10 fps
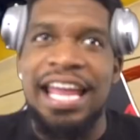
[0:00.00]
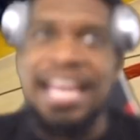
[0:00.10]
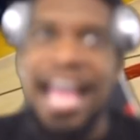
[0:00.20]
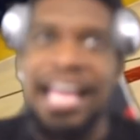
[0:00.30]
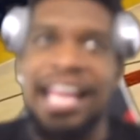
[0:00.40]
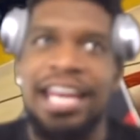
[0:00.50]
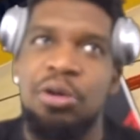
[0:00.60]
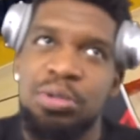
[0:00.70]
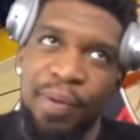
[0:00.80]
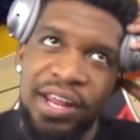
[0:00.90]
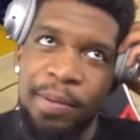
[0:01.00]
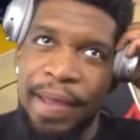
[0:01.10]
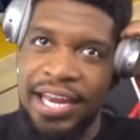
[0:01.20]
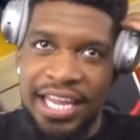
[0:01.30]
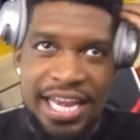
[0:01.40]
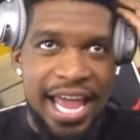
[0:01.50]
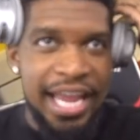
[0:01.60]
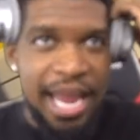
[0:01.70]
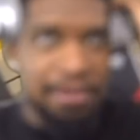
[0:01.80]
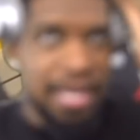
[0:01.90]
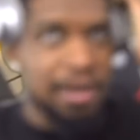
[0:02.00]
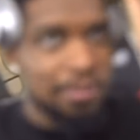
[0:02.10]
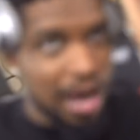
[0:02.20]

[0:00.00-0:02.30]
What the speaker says: And that, like, there was probably a baddie getting that guy, and they hit